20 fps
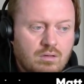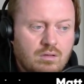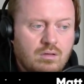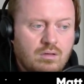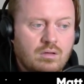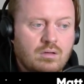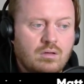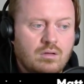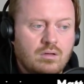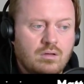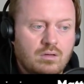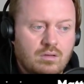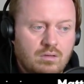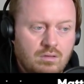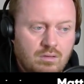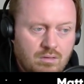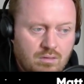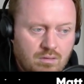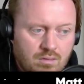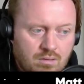
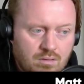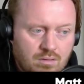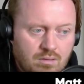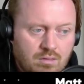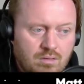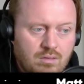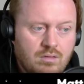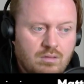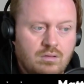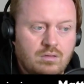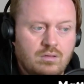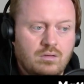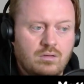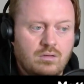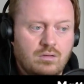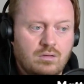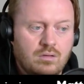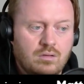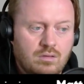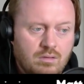
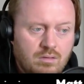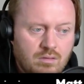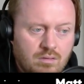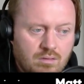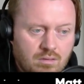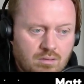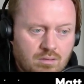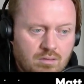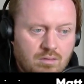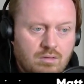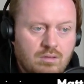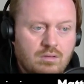The person shown says nothing.